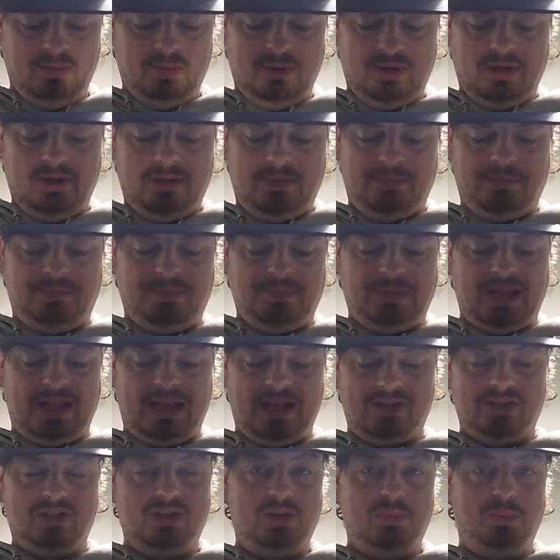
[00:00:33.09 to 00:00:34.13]
but
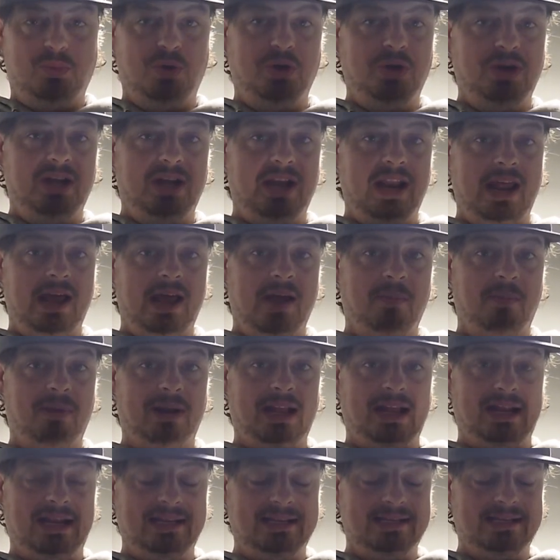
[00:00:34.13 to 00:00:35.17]
actually putting
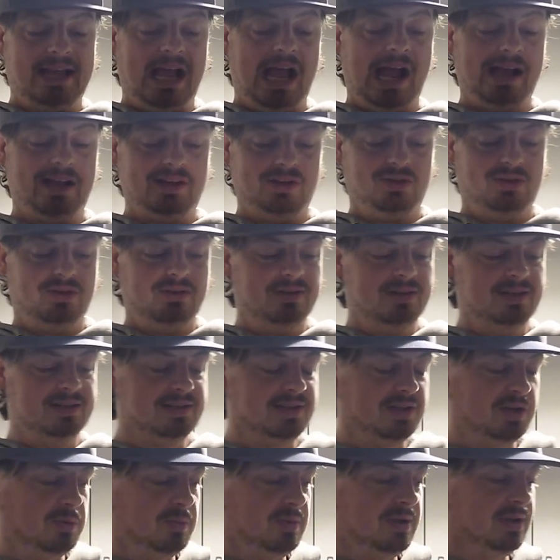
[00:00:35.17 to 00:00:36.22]
plan into action
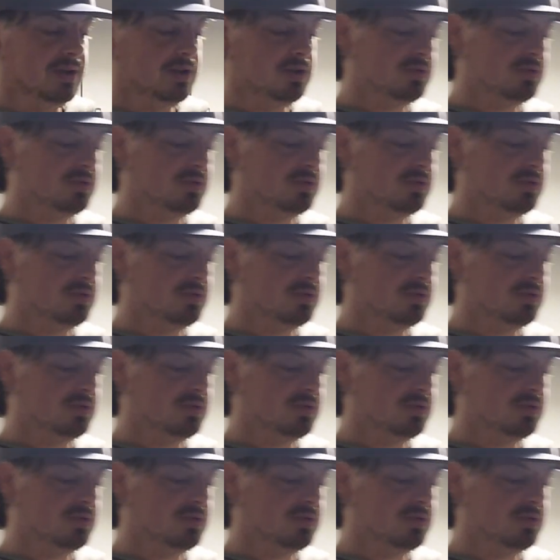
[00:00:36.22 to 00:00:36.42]
is going to be